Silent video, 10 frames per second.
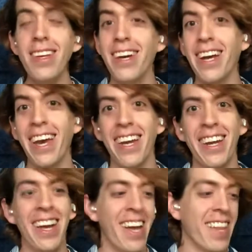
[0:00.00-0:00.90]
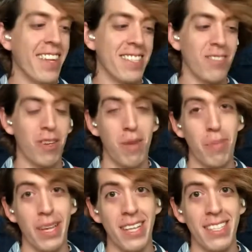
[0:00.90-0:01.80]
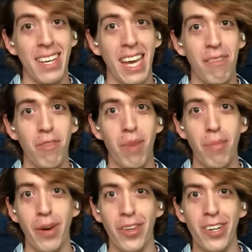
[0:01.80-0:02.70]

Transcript: again, this is one of my plants that came from my mother.